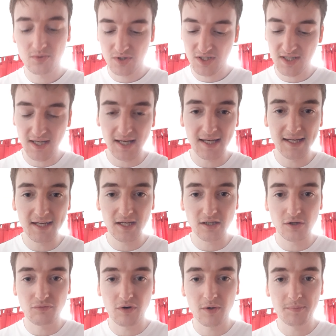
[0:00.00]
Still in the
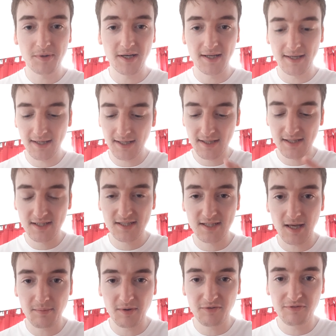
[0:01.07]
Europa League,
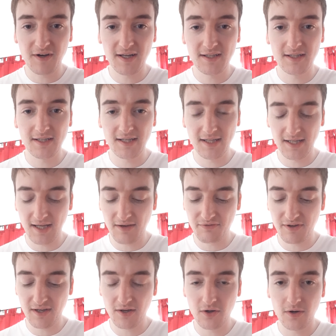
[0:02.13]
semi-final of the
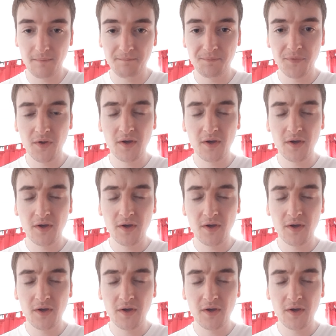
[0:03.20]
FA Cup.